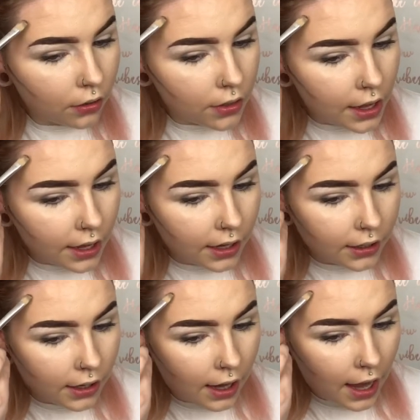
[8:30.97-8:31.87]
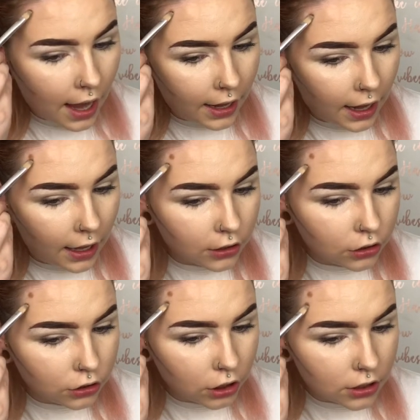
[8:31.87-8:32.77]
Then I add
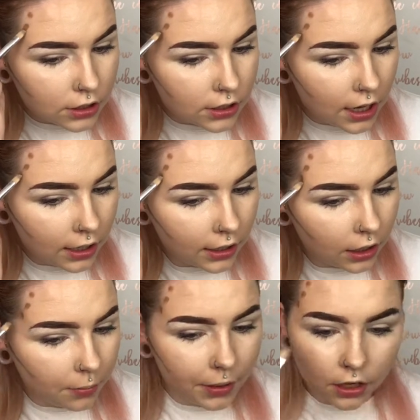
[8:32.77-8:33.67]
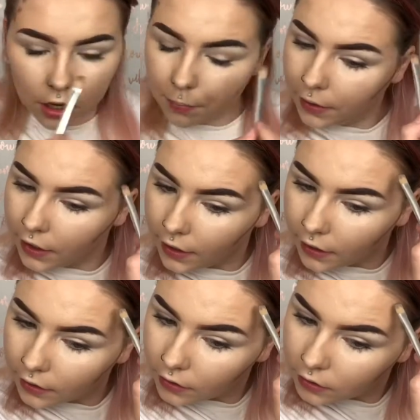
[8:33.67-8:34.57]
just a little bit up
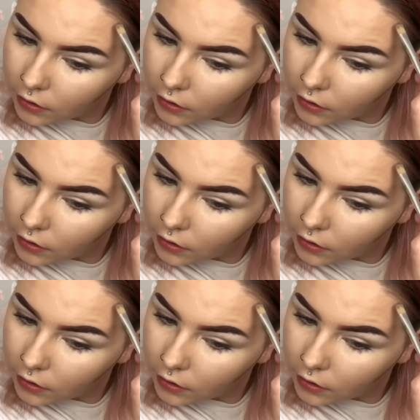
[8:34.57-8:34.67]
here,